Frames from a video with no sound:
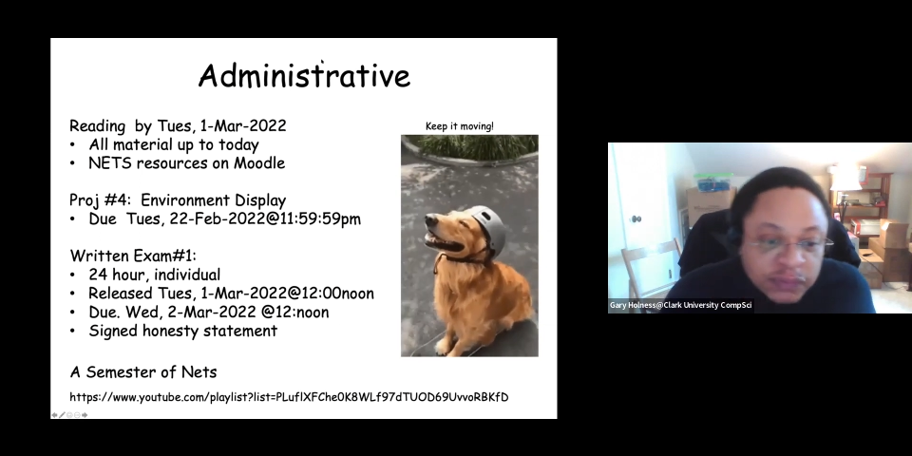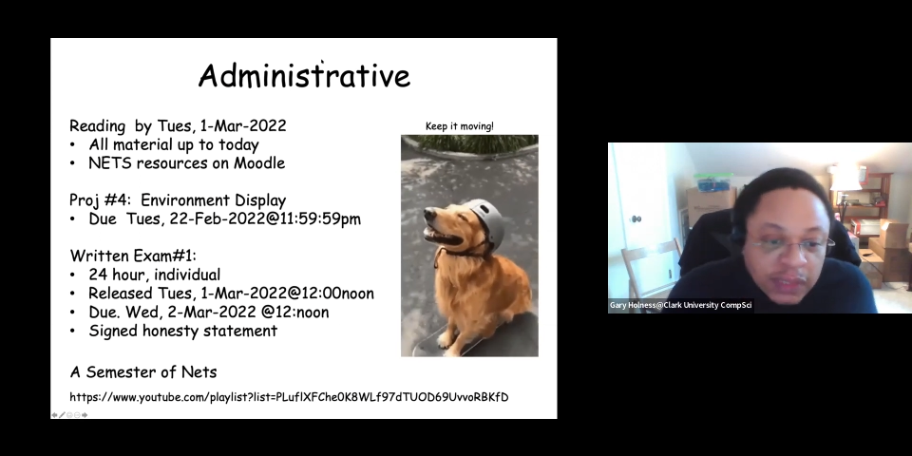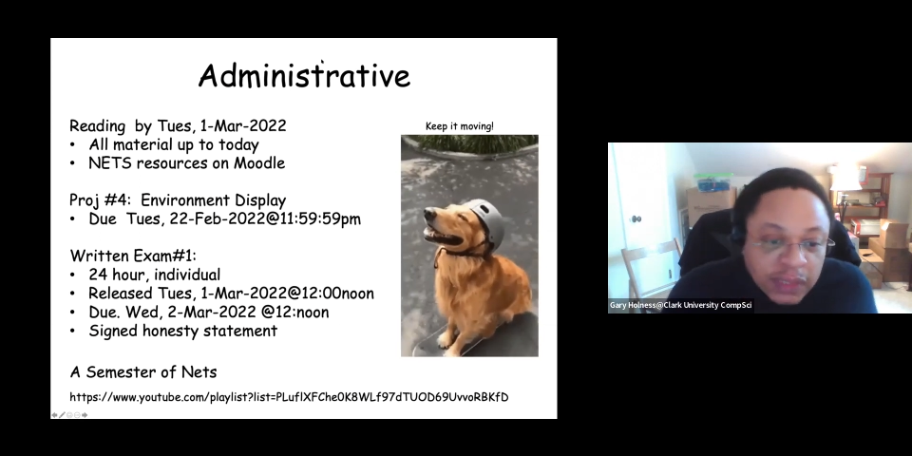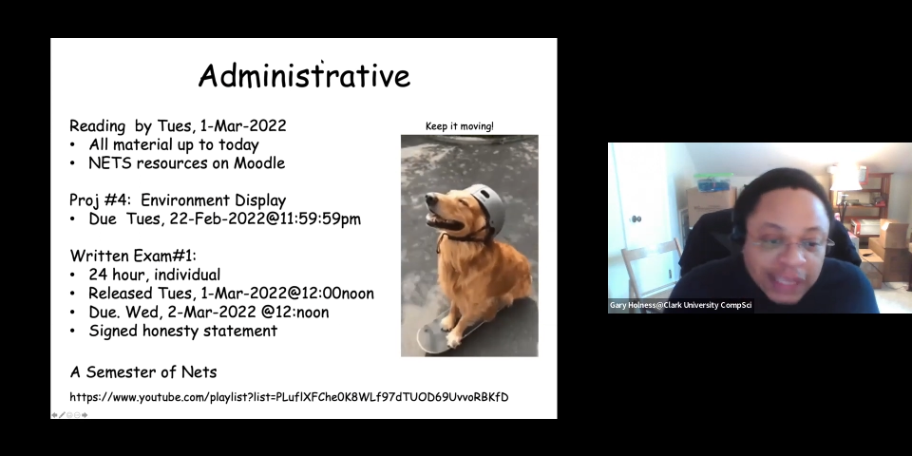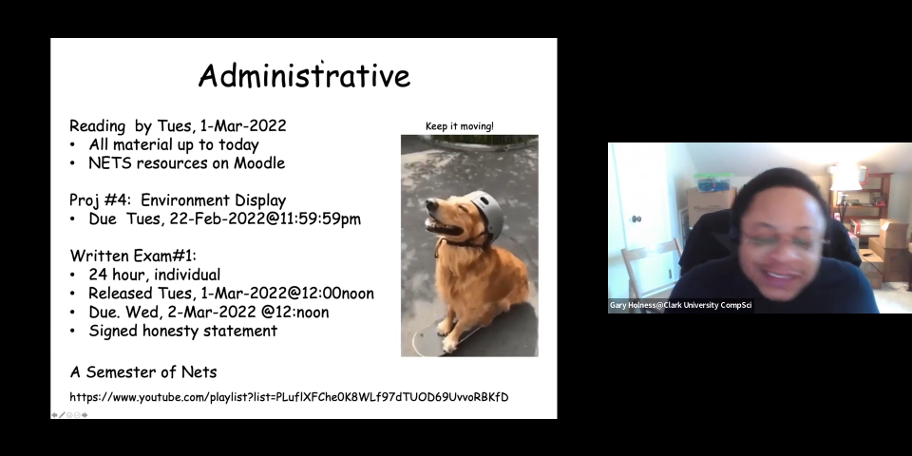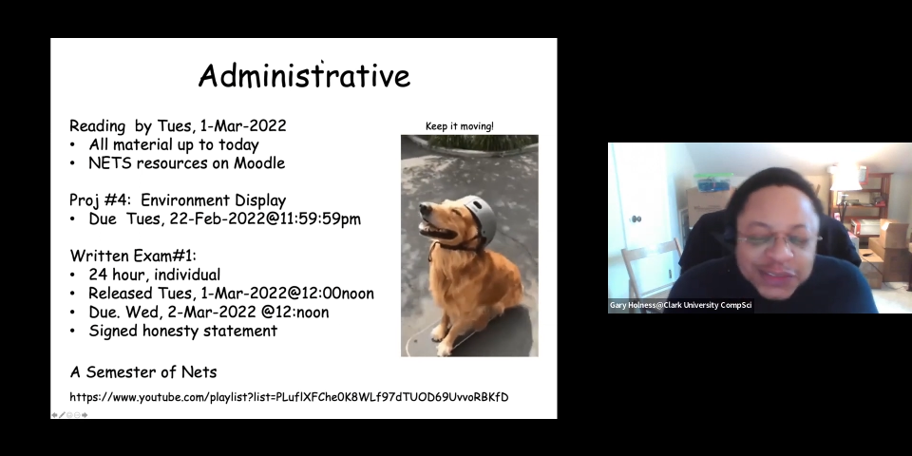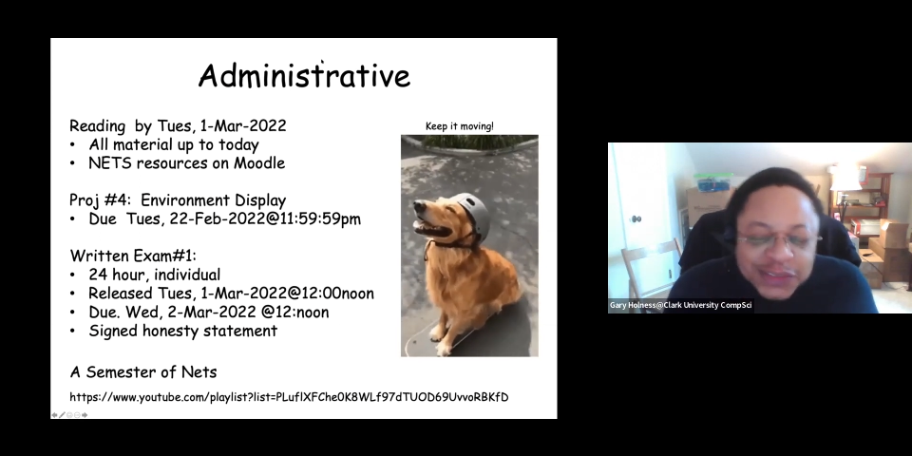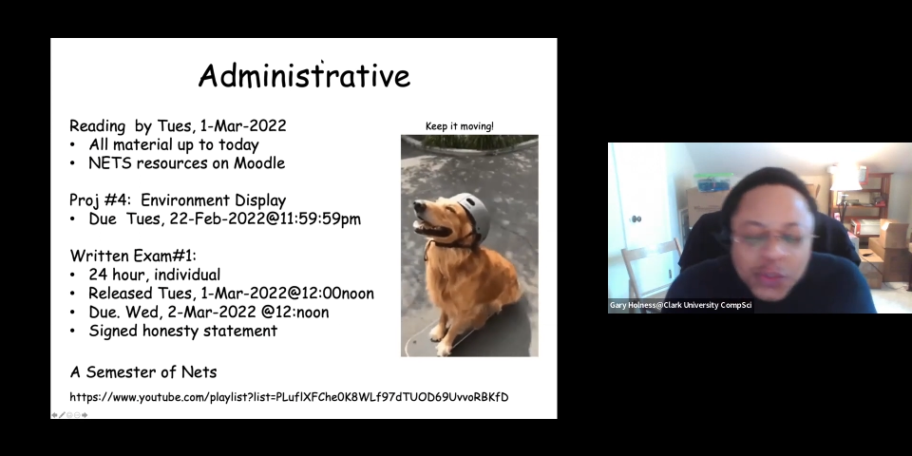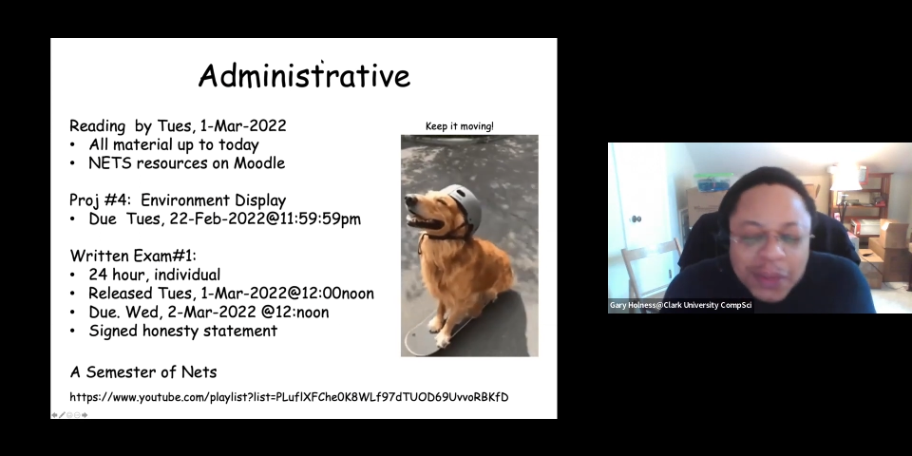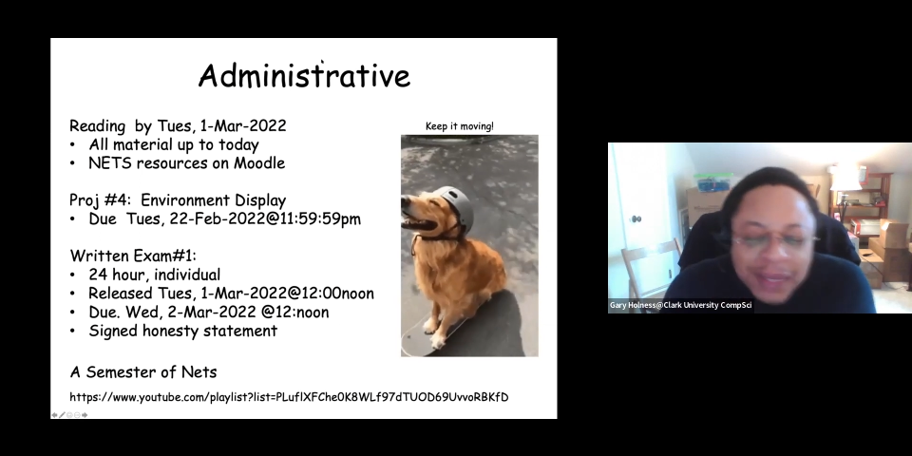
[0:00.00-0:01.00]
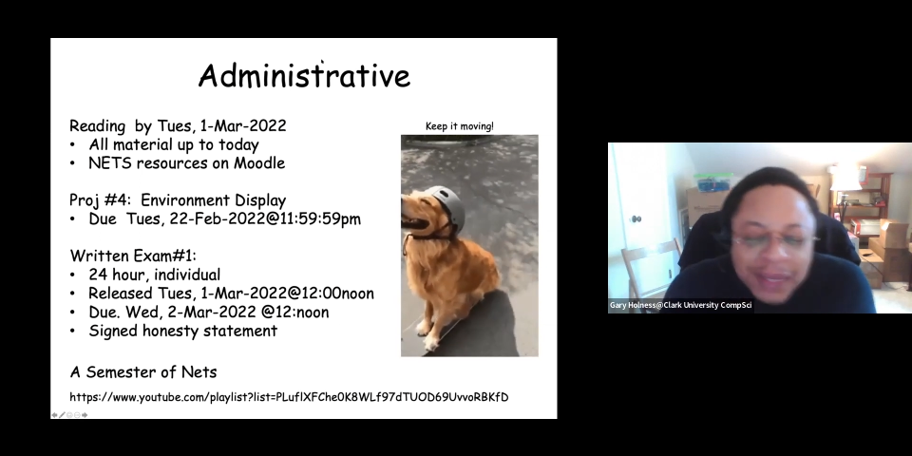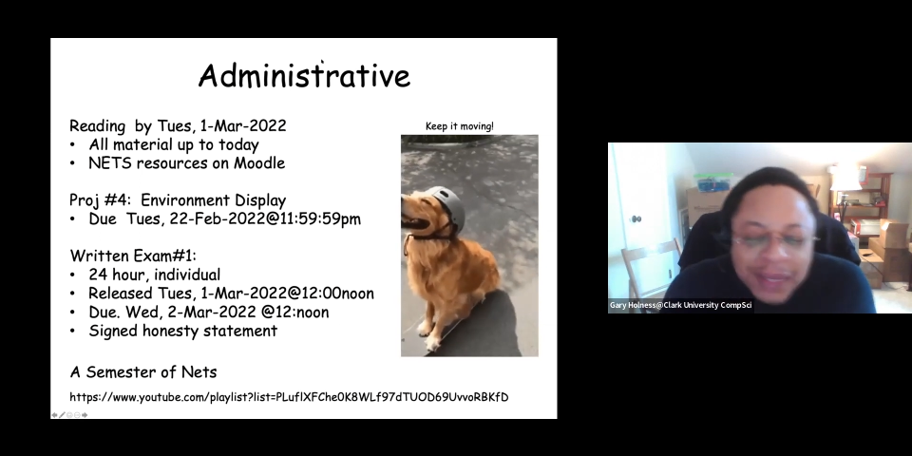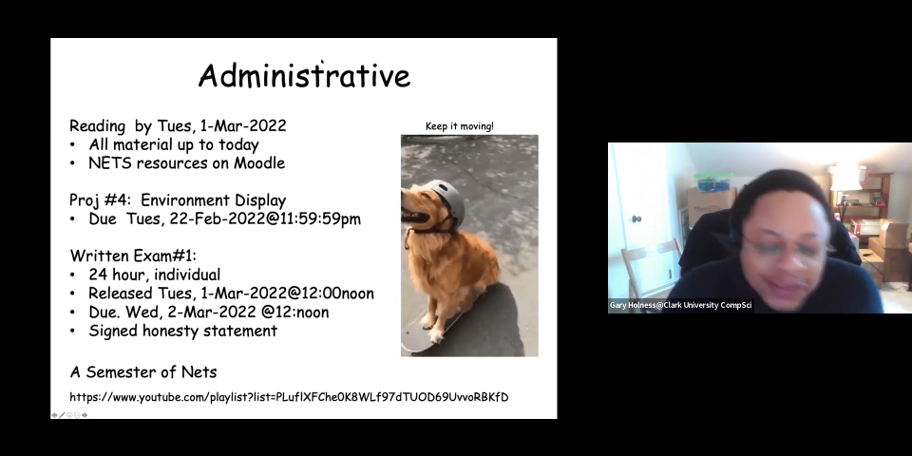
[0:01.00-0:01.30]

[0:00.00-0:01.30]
I still know WebEx a